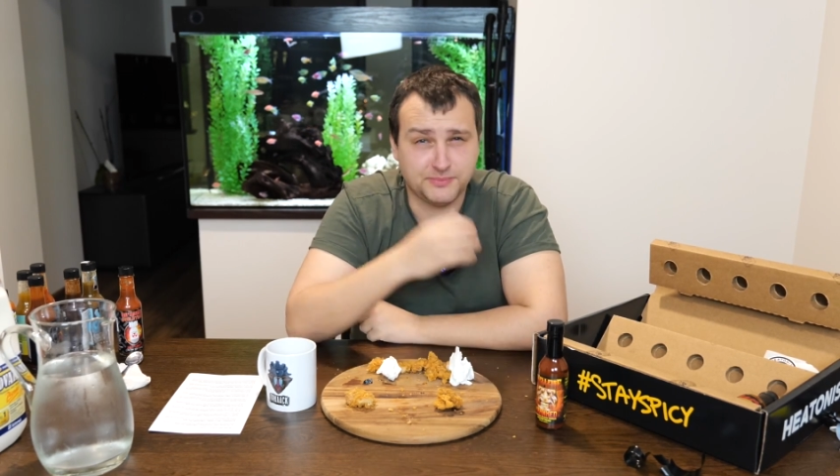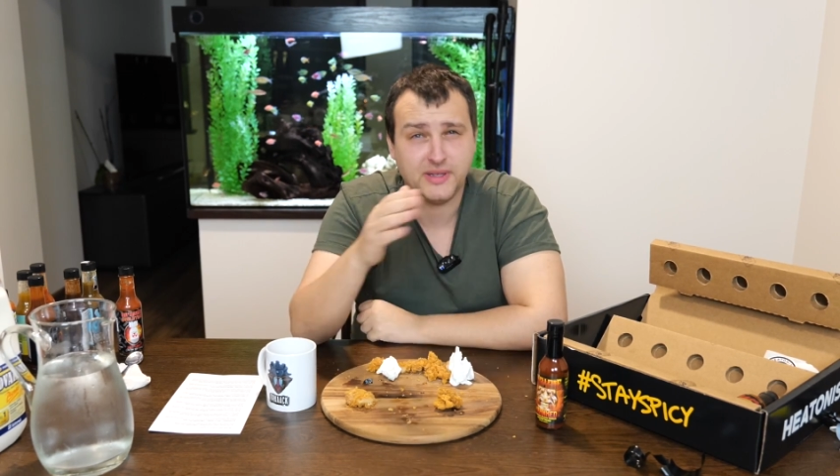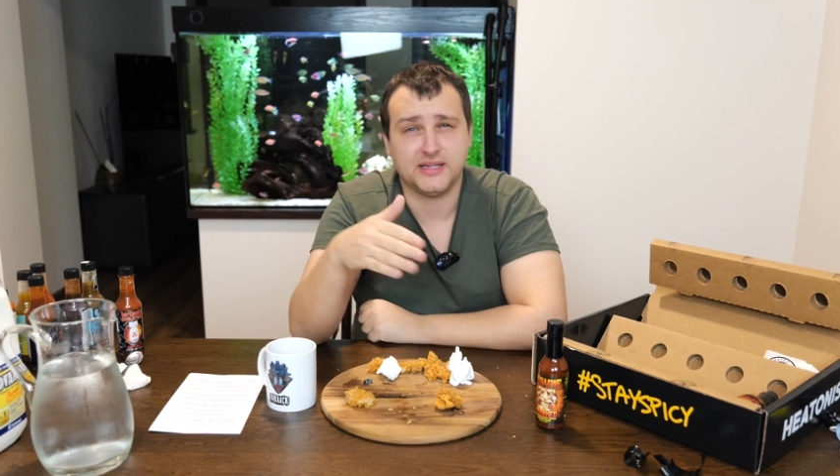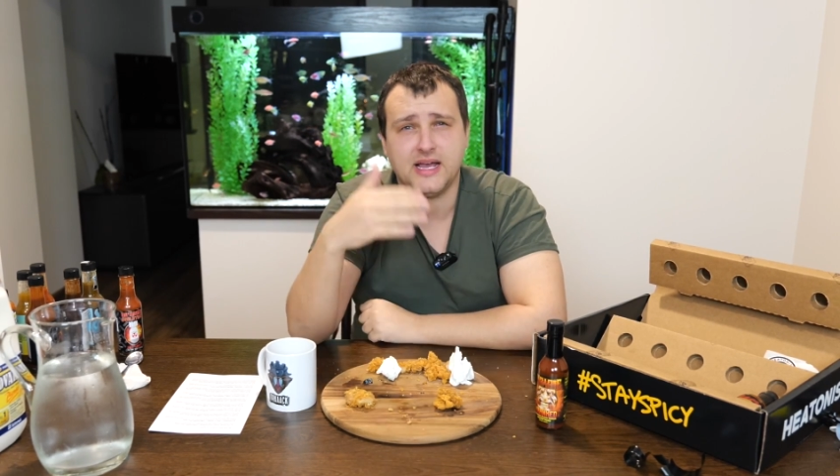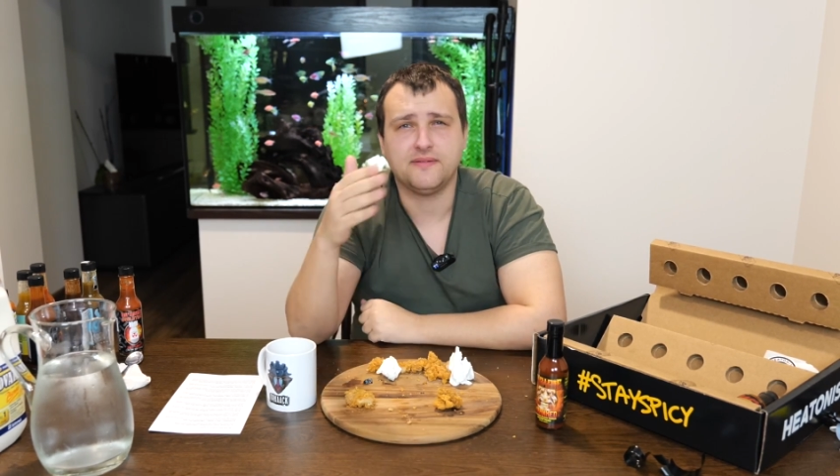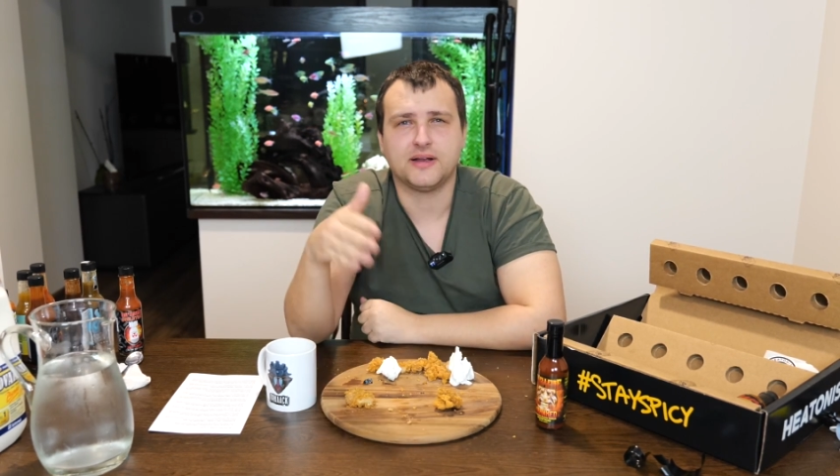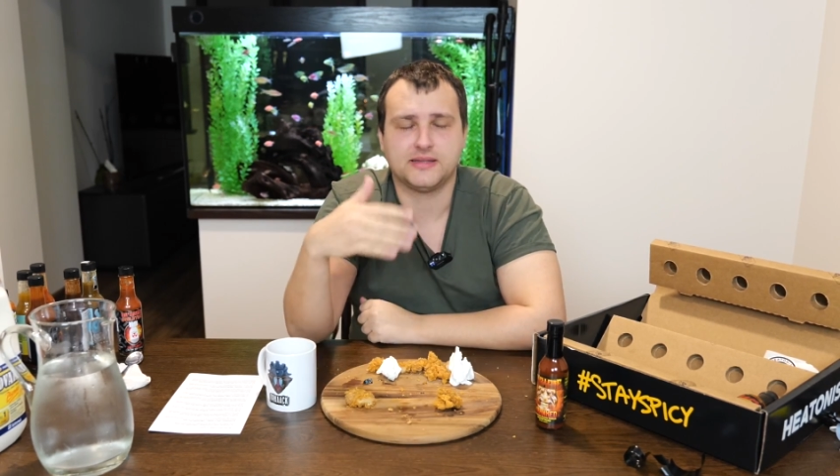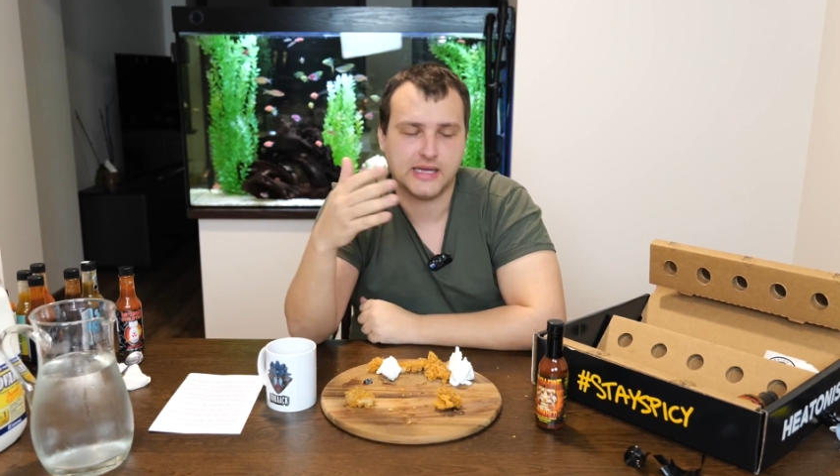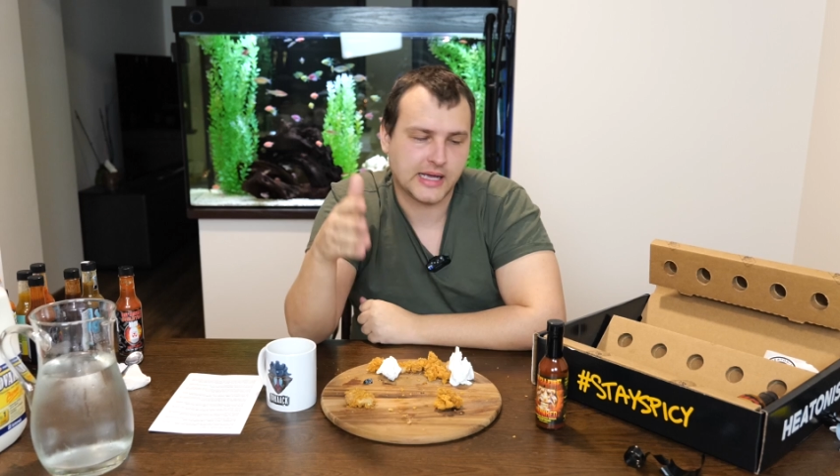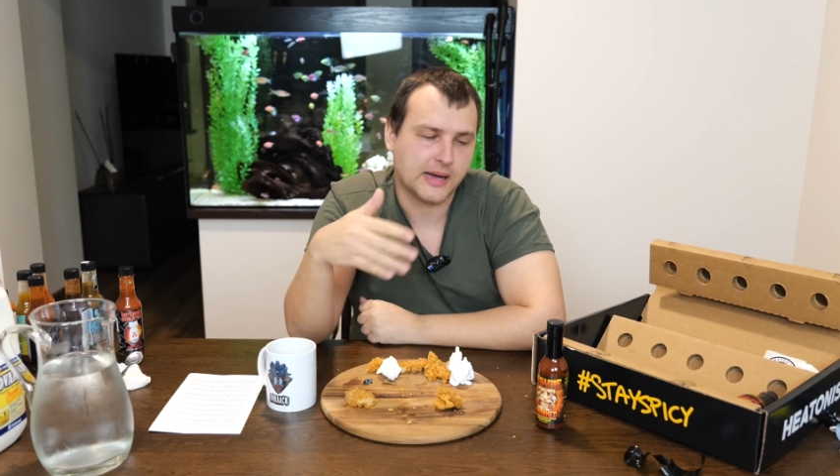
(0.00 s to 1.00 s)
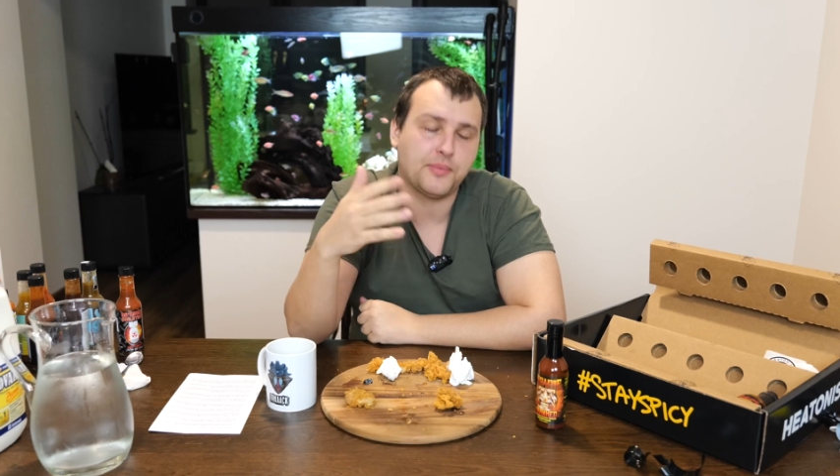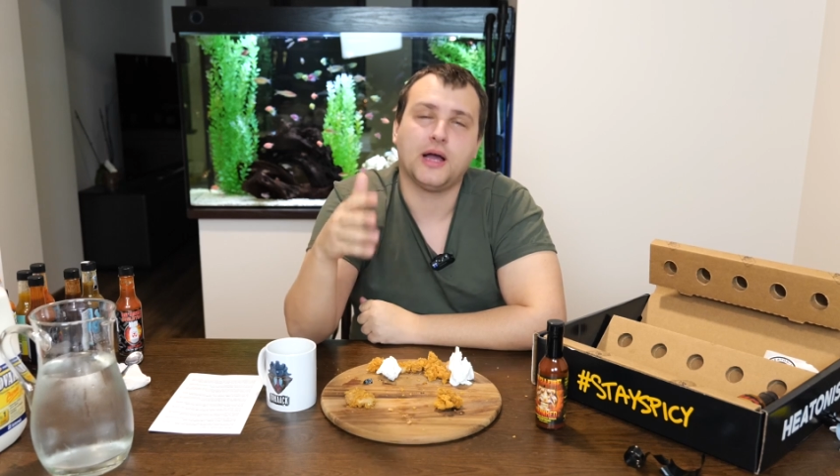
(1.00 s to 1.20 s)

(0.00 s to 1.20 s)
speed everything up.